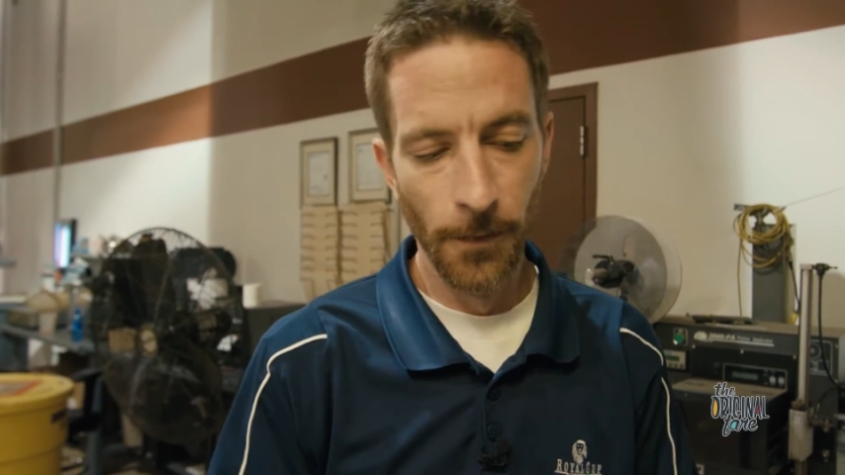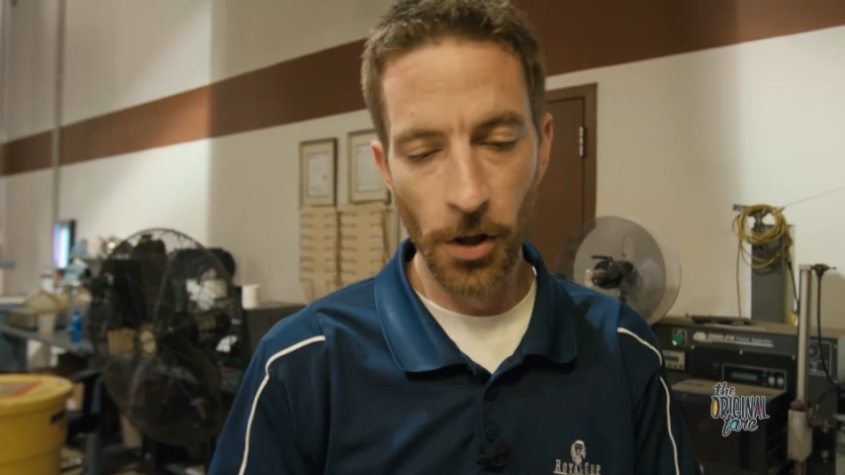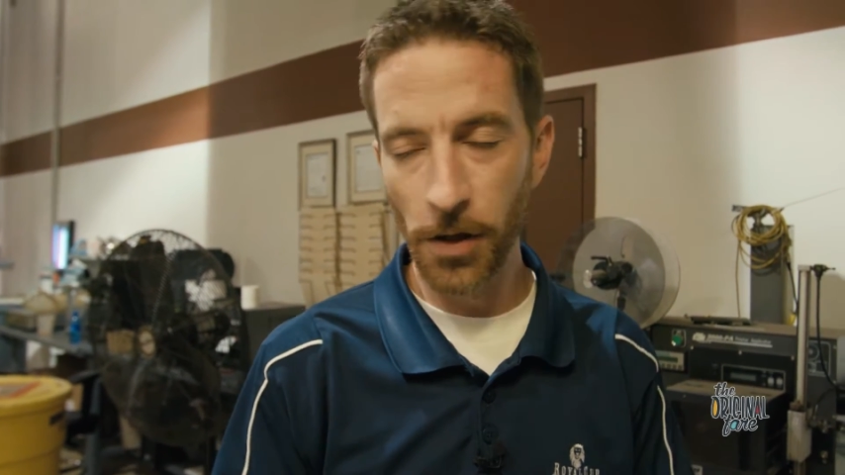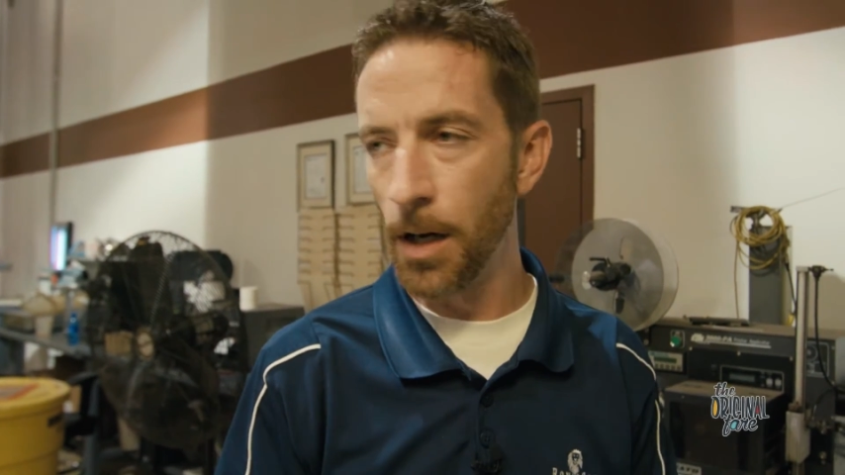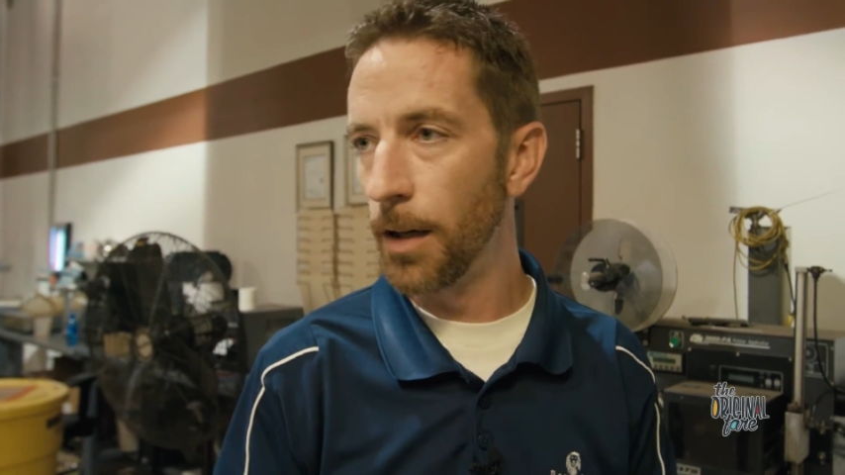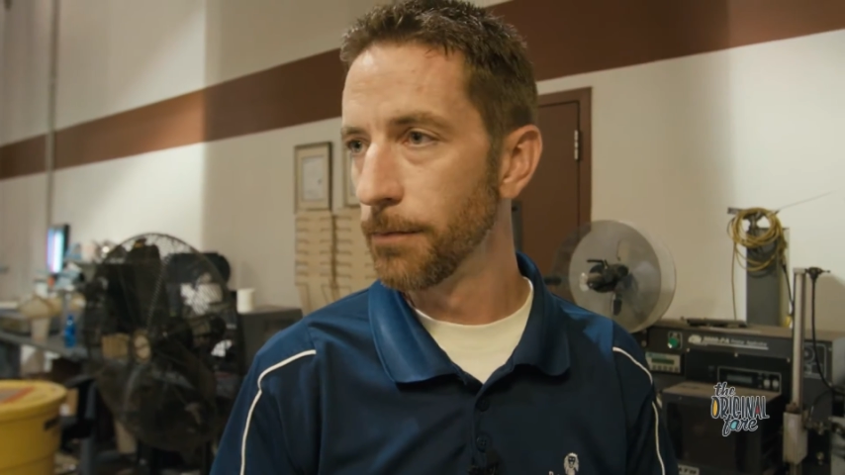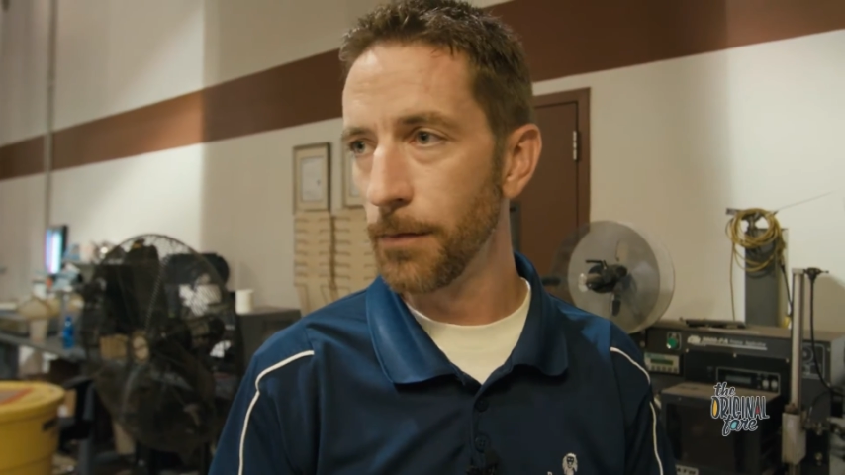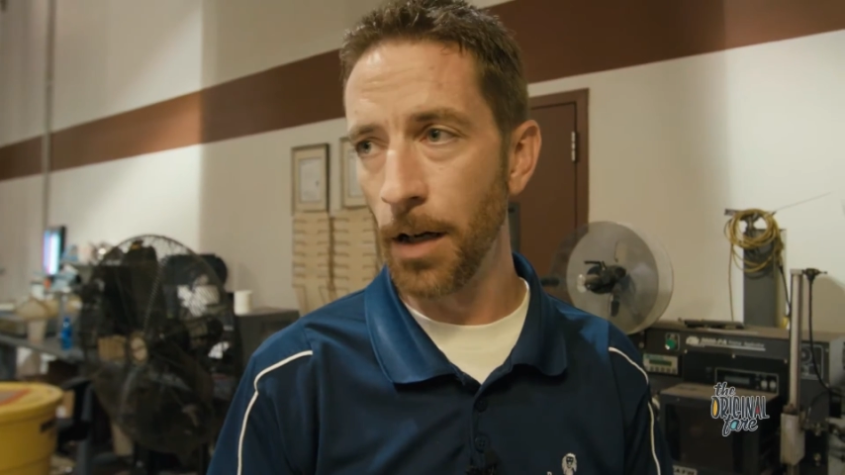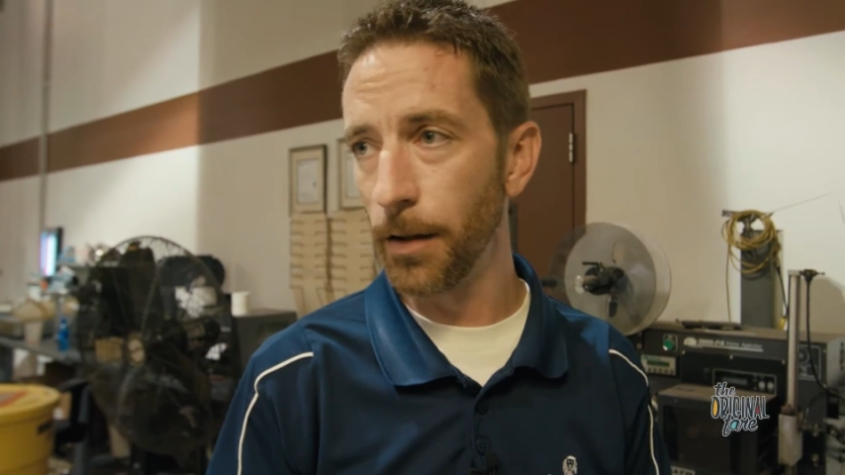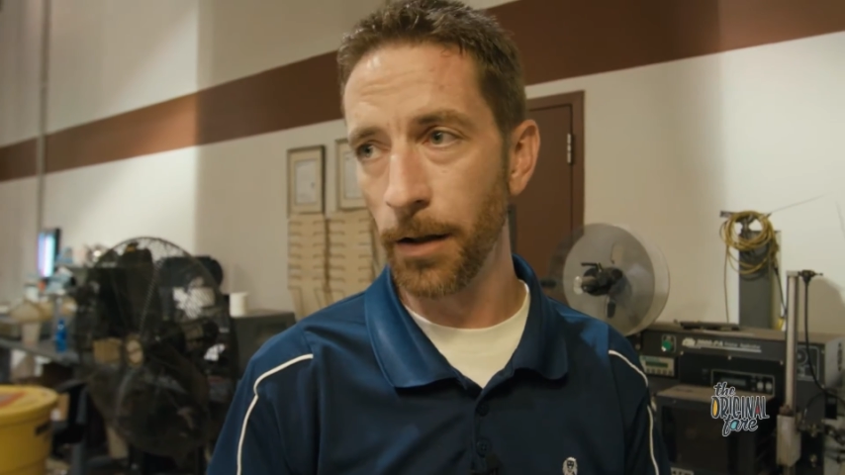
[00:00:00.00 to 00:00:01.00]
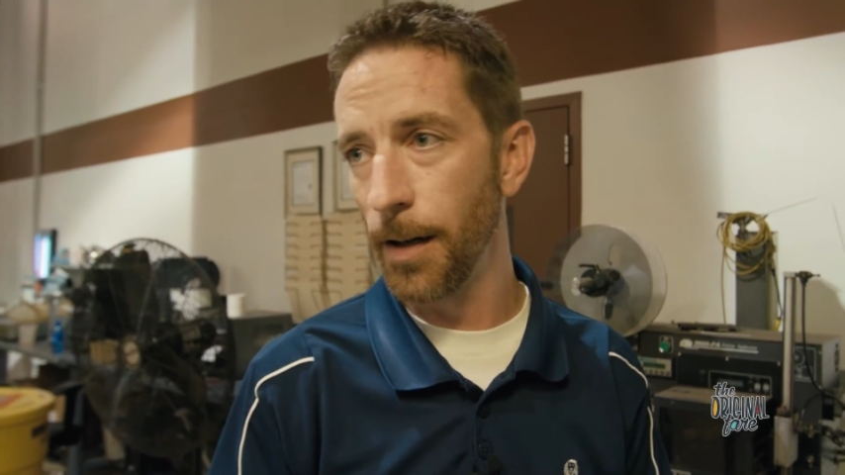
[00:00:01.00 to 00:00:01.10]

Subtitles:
just not good